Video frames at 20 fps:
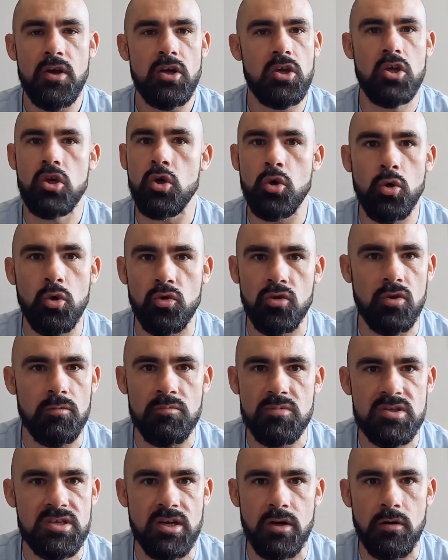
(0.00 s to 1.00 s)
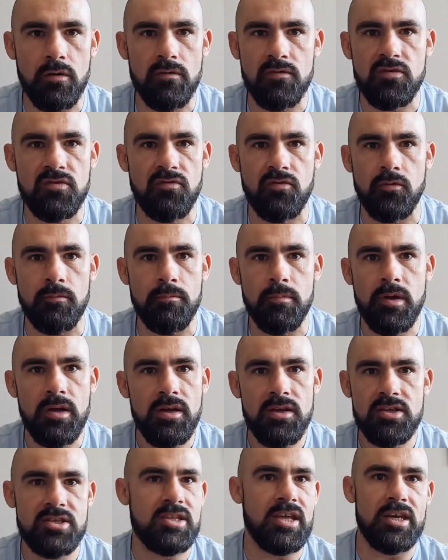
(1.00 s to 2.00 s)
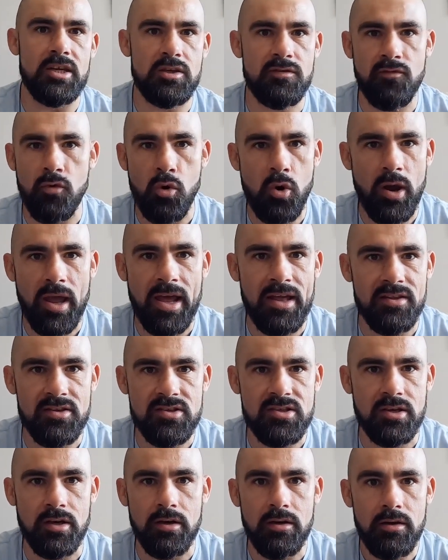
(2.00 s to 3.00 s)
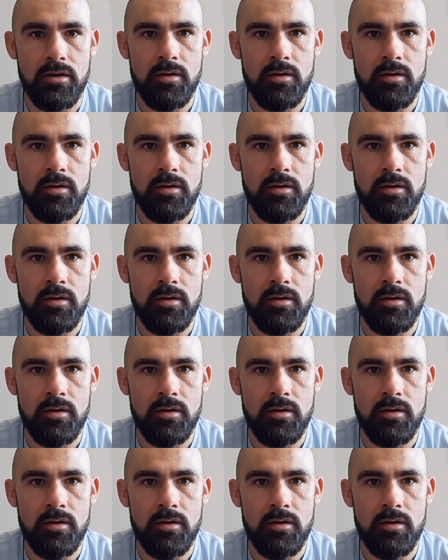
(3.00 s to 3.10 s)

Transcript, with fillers: cured themselves from stage four cancer